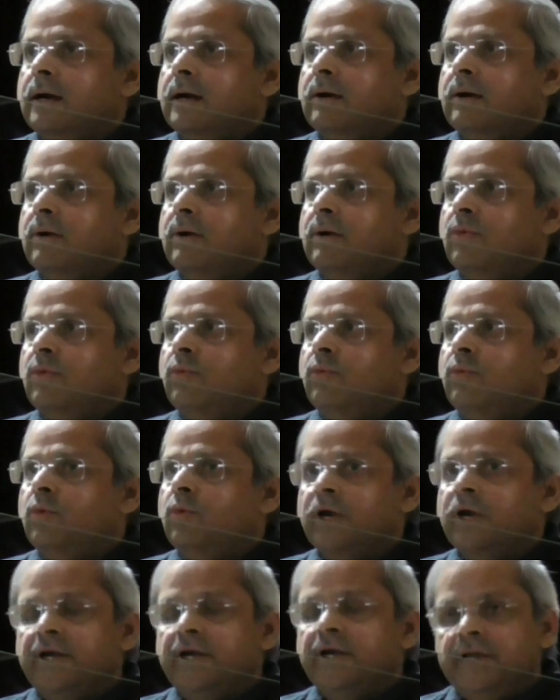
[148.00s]
what
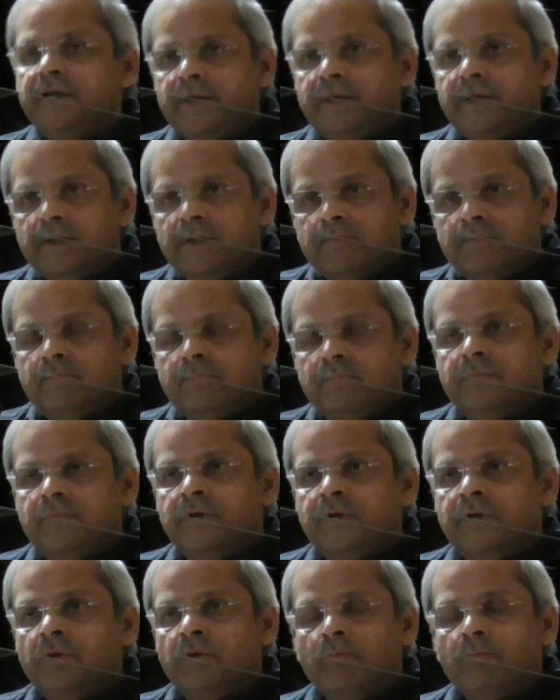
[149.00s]
did he
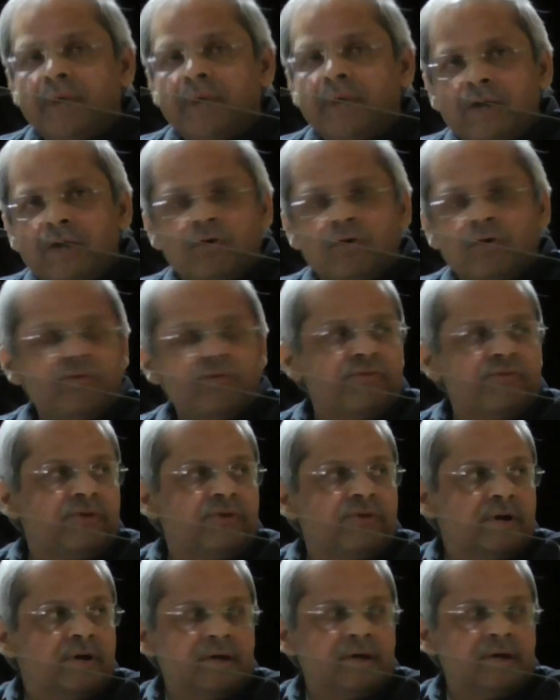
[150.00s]
make of
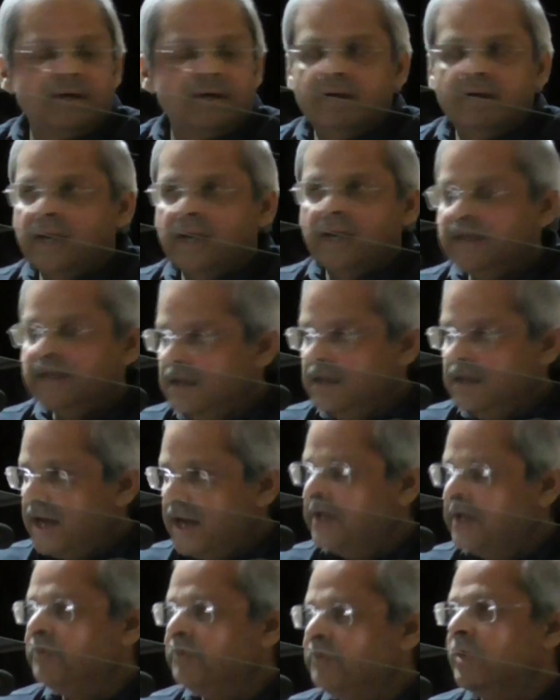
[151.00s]

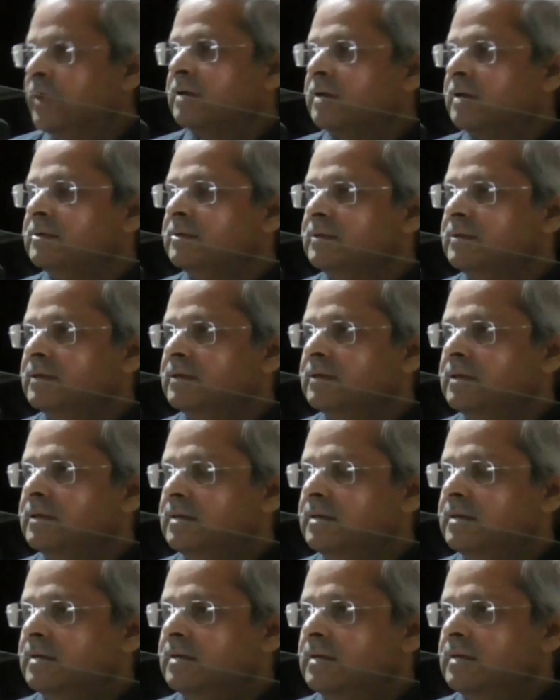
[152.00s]
1991
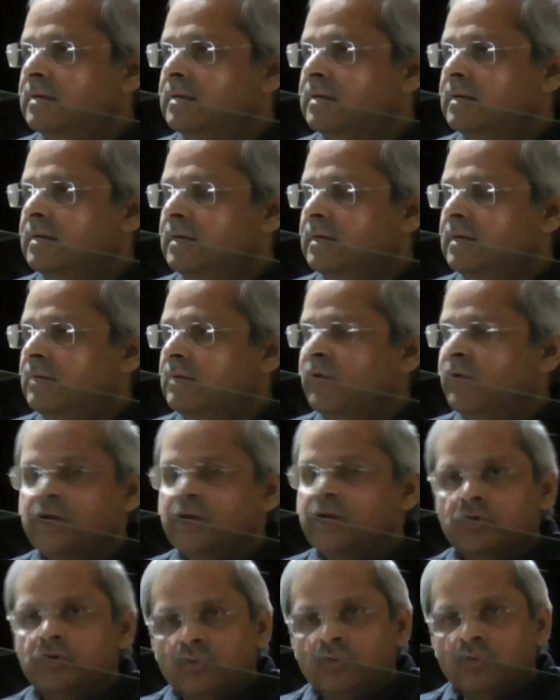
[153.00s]
when he
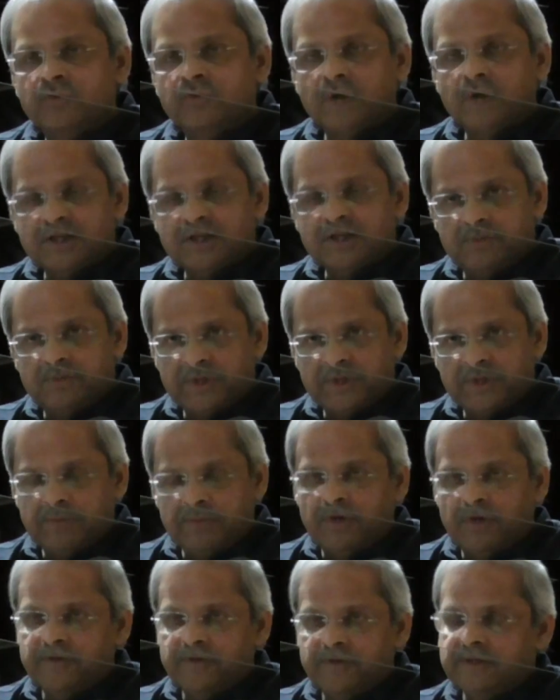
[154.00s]
drove to Rashtrapati
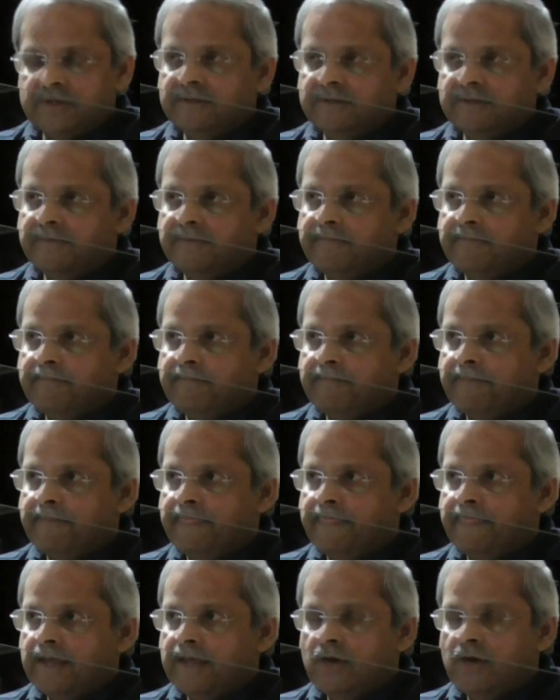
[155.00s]
Bhavan,
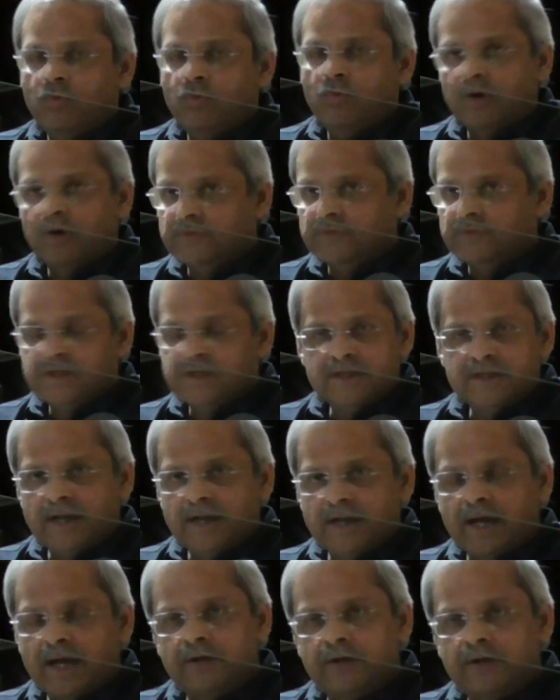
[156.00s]
what was the
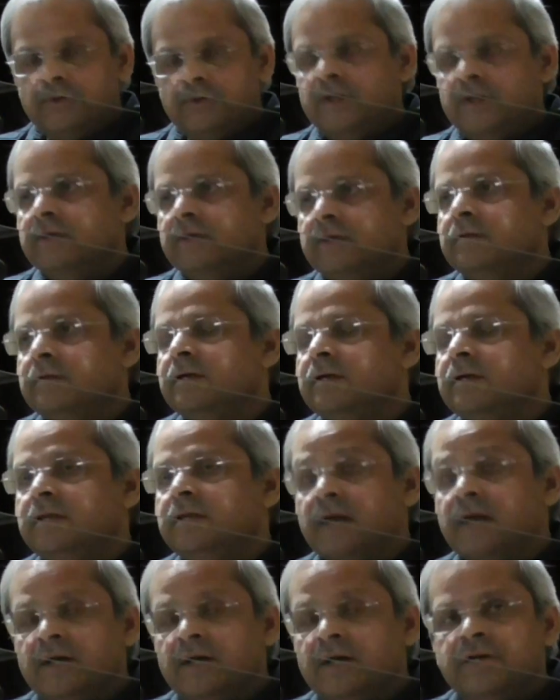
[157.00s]
scenario in the
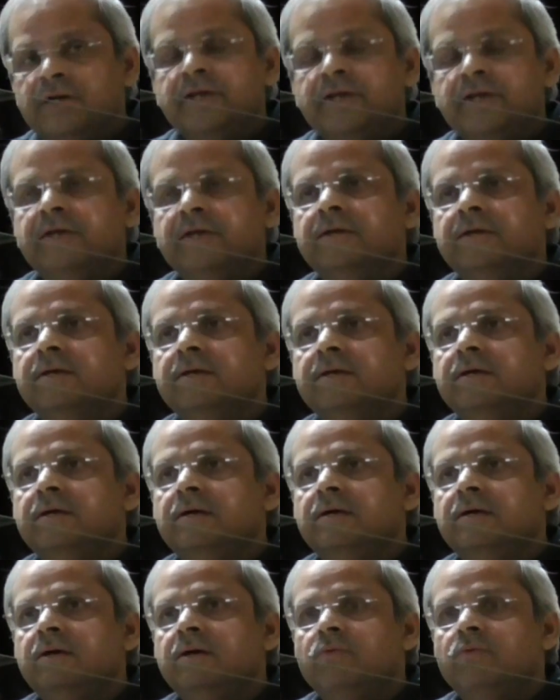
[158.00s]
country,
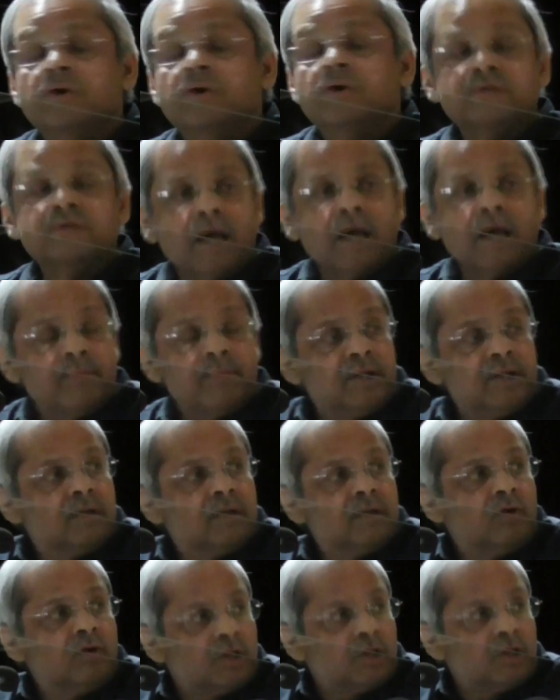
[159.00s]
what was happening in
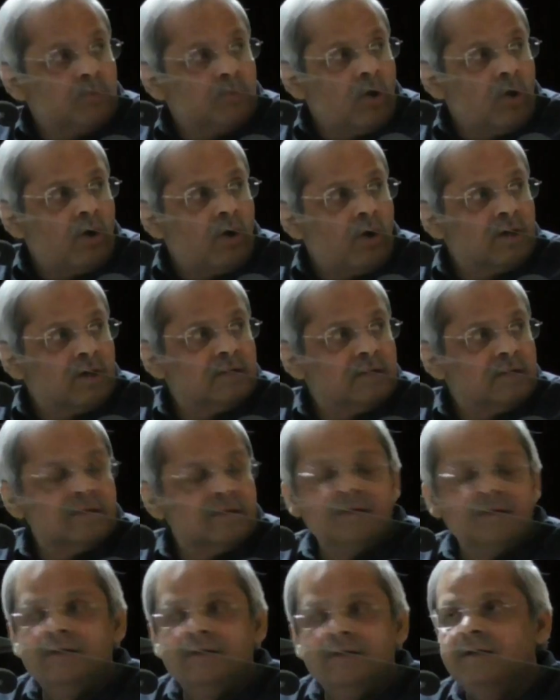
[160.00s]
North Block,
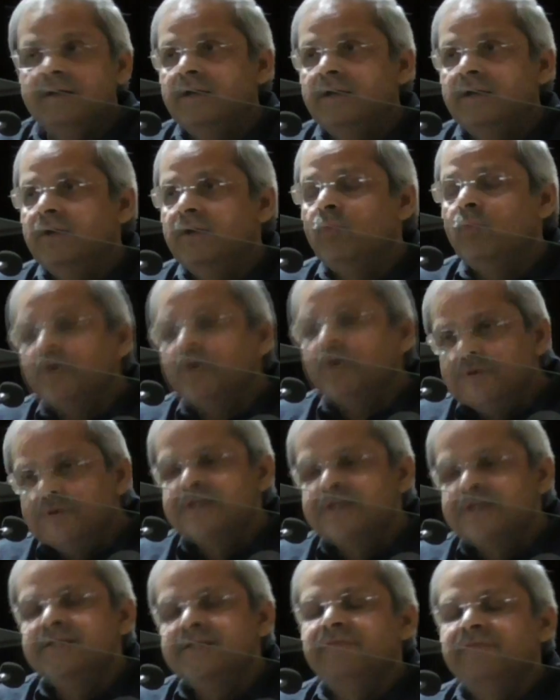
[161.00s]
what was
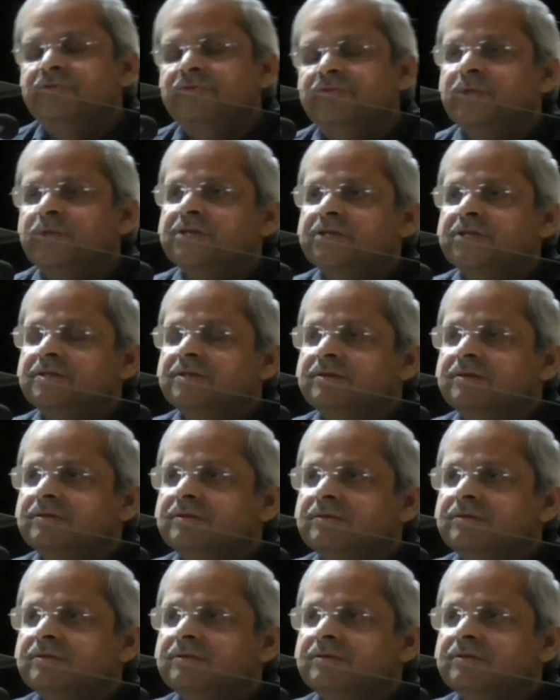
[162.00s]
his information,